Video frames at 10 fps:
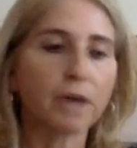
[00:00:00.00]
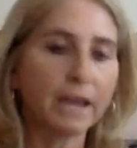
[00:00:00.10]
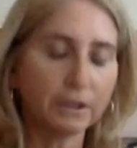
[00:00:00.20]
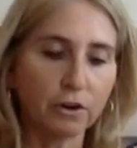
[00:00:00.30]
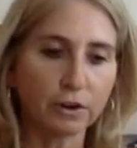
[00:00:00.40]

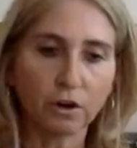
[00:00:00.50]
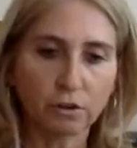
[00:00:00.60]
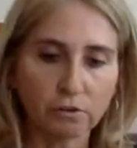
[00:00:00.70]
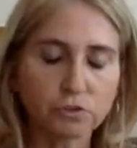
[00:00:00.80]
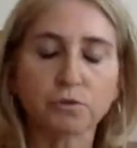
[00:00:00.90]
hang on,
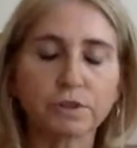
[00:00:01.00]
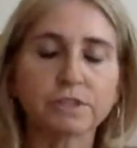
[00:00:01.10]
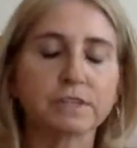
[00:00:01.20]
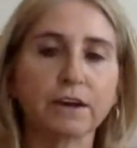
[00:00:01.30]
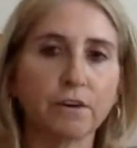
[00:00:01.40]
I'll sort
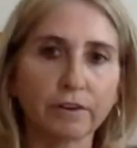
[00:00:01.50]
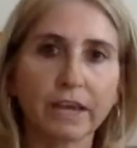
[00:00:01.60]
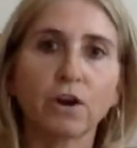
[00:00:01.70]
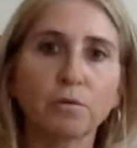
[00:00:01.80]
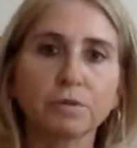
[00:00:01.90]
this out. I'll
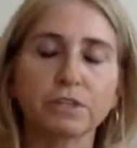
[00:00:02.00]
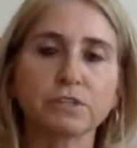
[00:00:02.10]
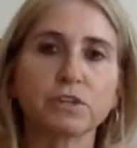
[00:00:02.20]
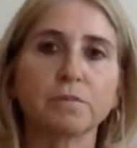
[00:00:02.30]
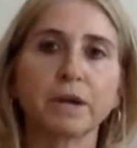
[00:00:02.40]
get on with
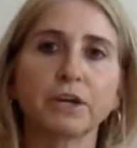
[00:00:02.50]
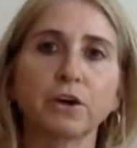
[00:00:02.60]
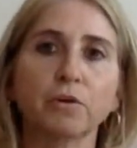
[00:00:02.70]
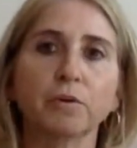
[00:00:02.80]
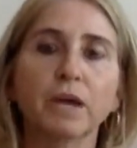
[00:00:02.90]
this on my
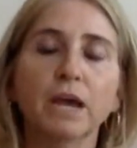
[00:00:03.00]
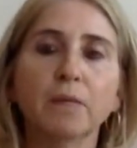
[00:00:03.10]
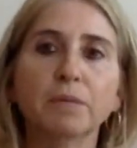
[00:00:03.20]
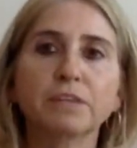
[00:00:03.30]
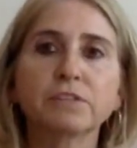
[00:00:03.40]
own.
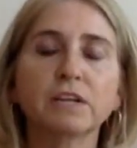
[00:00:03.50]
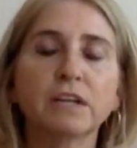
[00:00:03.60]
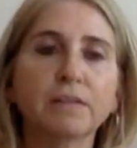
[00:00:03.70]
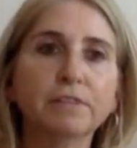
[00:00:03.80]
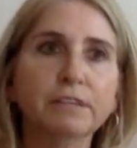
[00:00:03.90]
But there's a
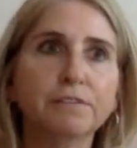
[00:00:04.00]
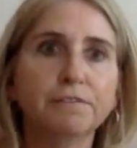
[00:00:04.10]
lovely